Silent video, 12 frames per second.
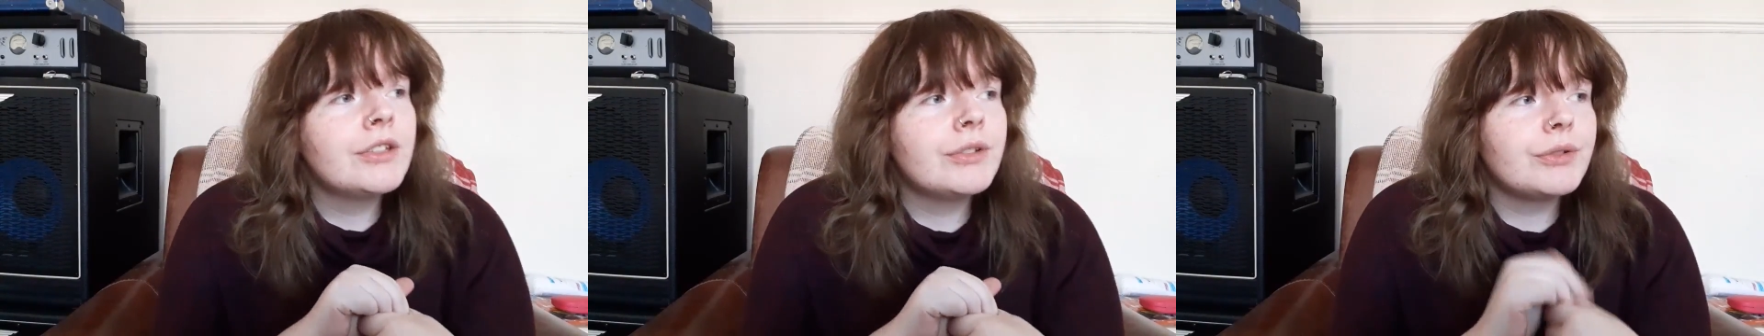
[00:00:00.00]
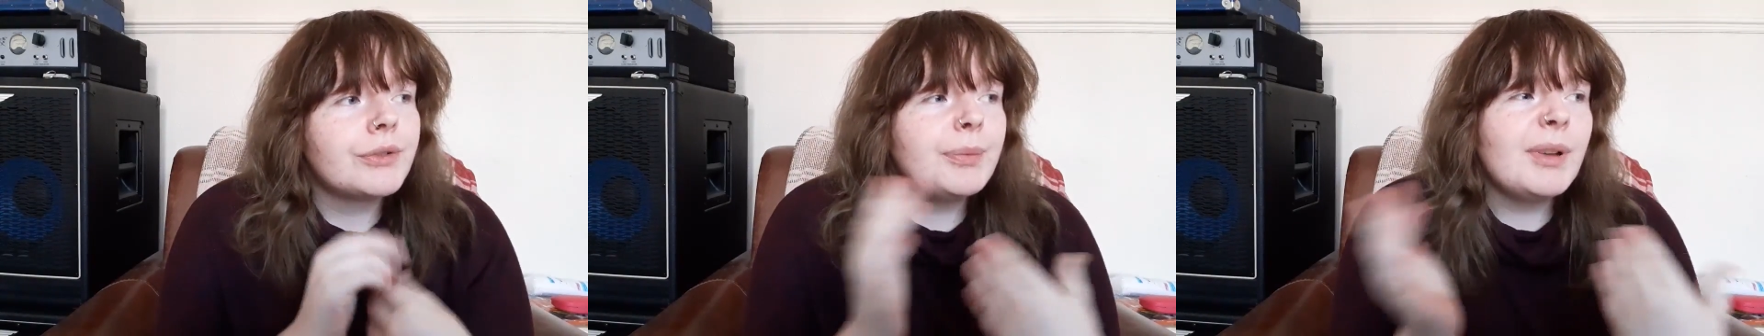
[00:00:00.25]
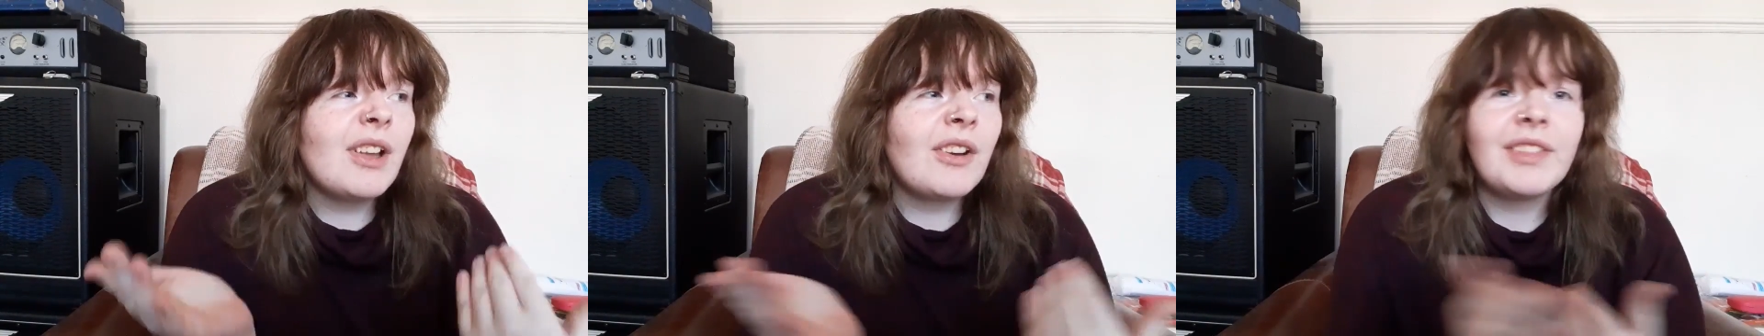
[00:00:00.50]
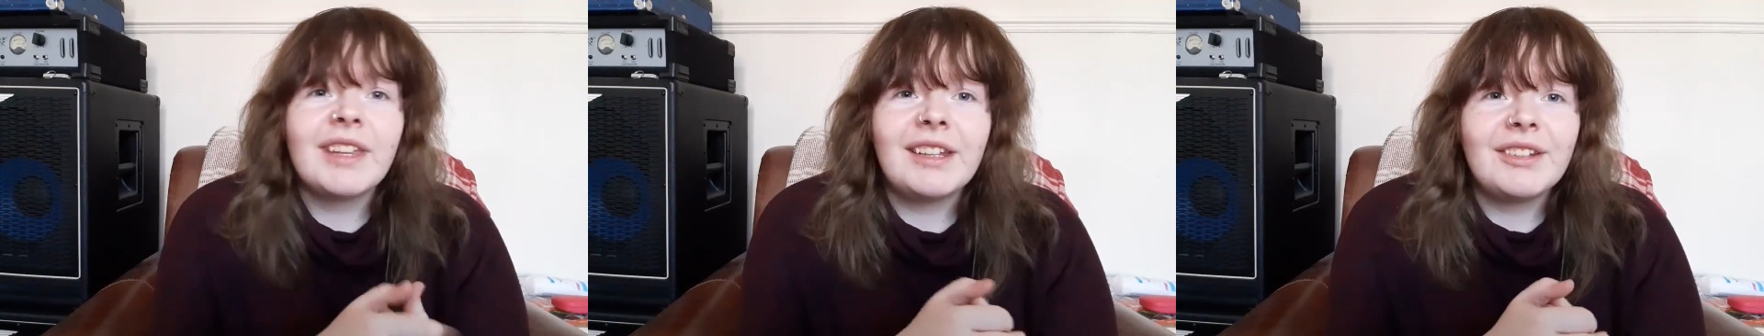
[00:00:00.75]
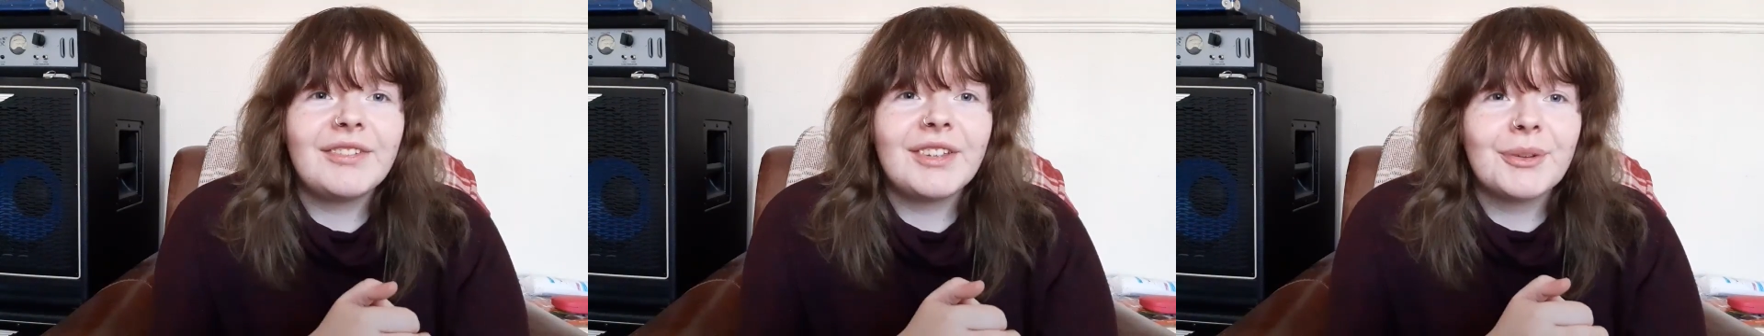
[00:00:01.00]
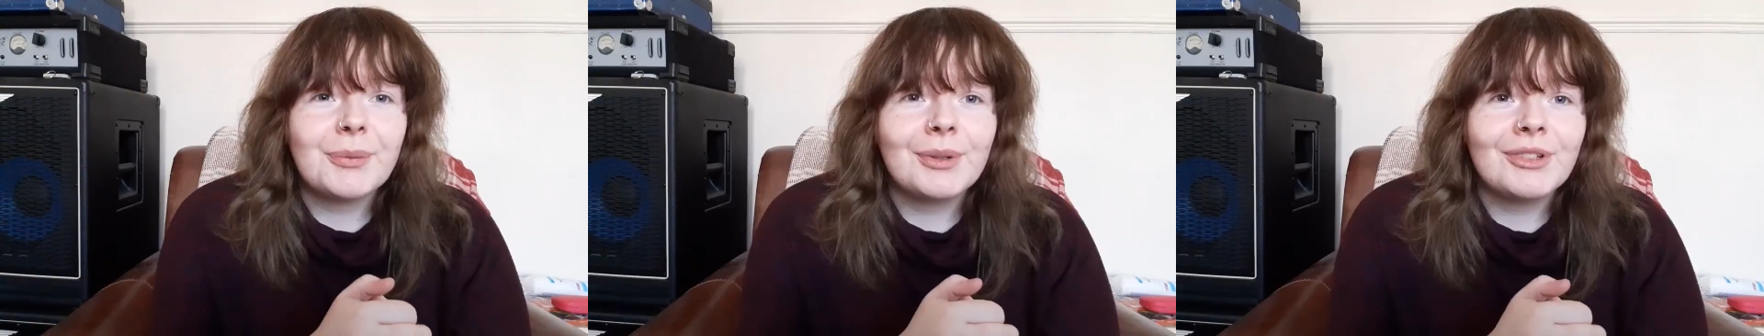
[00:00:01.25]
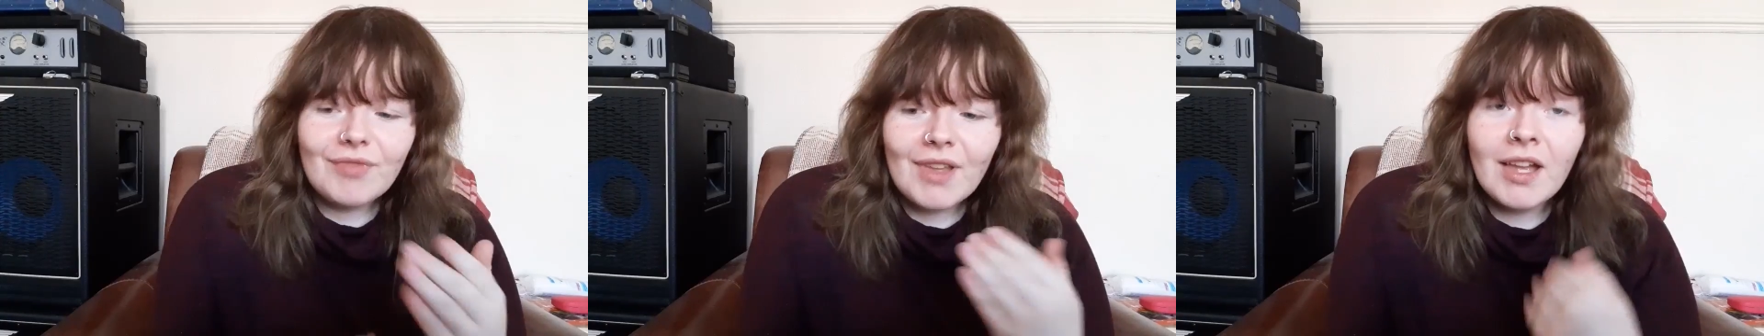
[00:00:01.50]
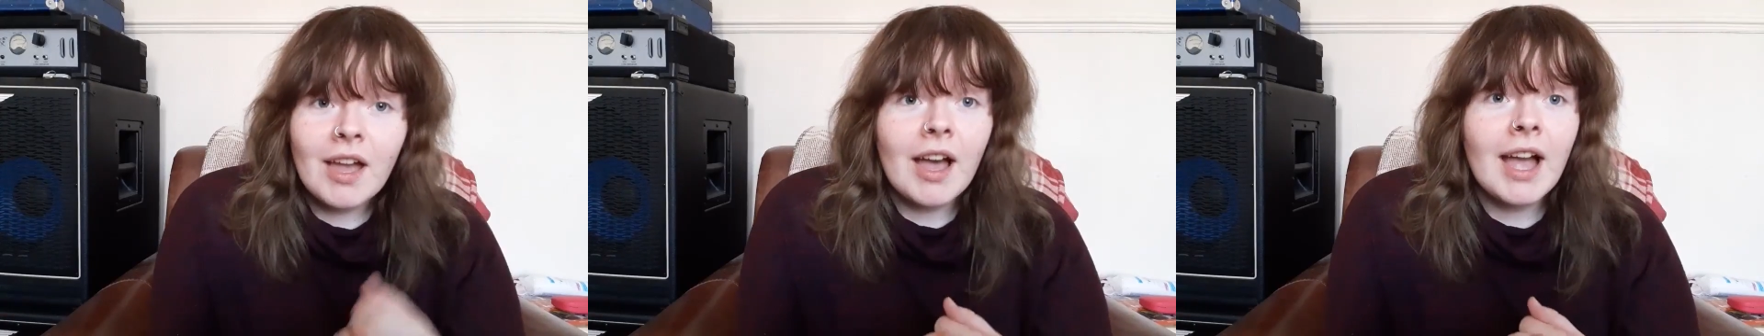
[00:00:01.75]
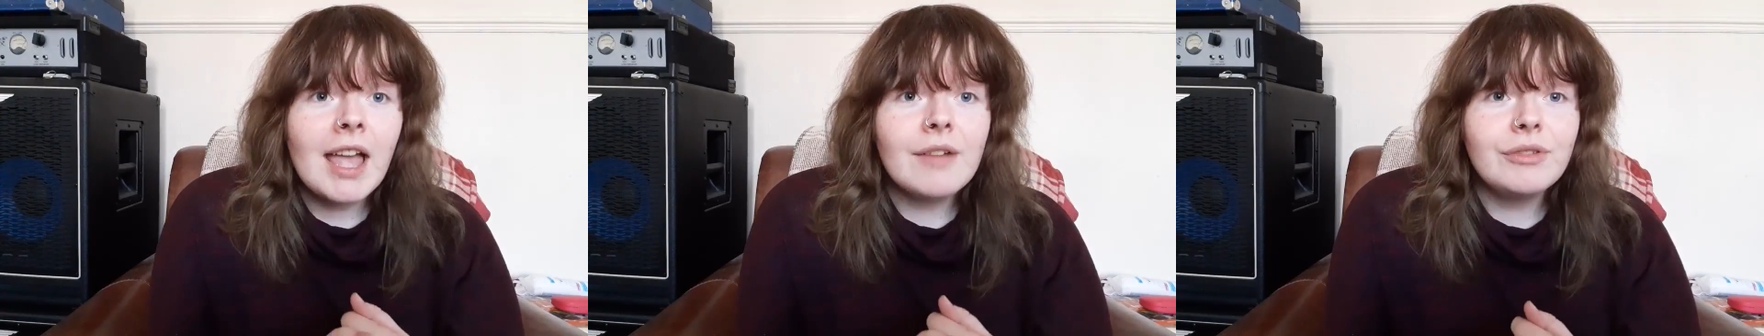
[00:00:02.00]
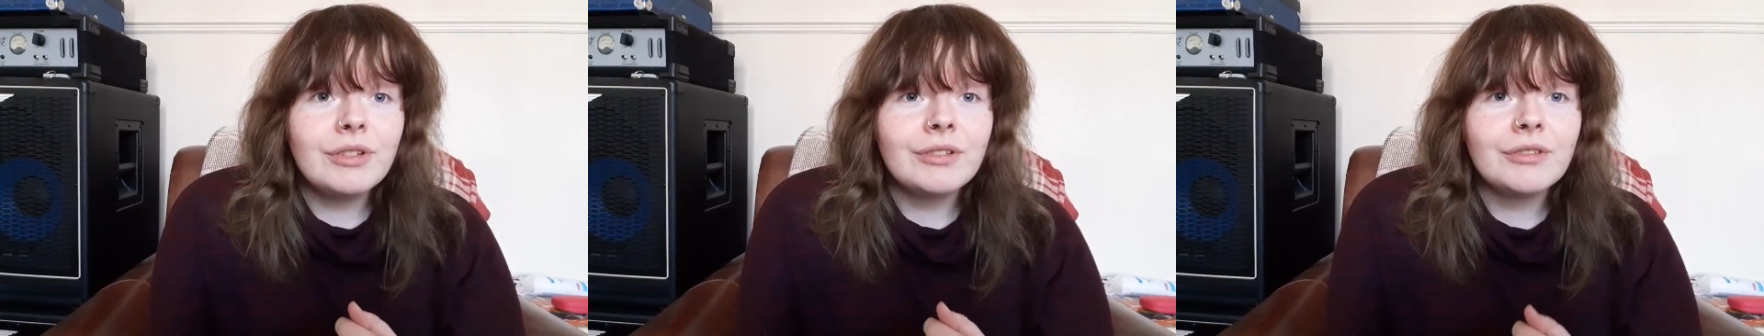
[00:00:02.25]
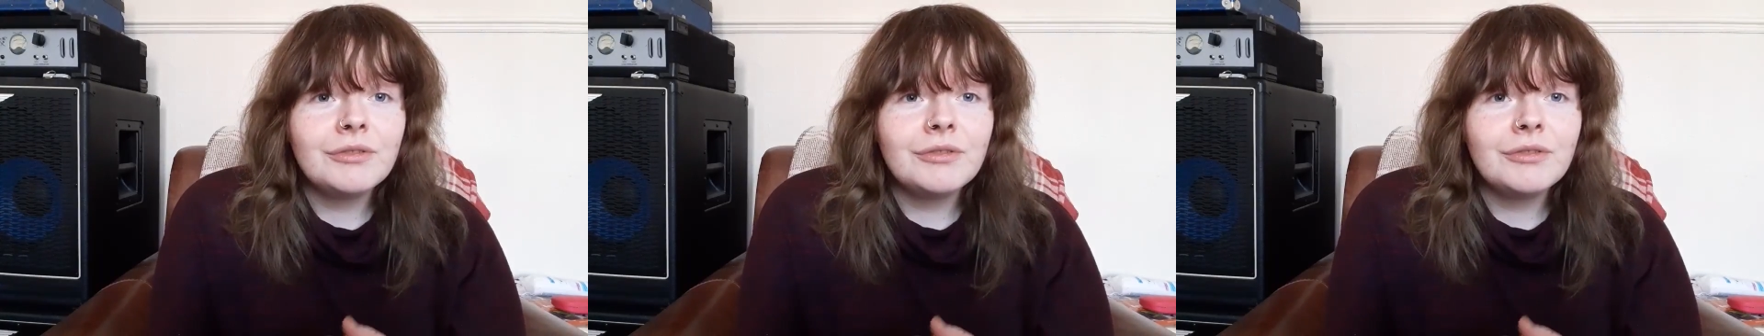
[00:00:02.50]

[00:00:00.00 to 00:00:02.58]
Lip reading: So just put it on the end of this one. I haven't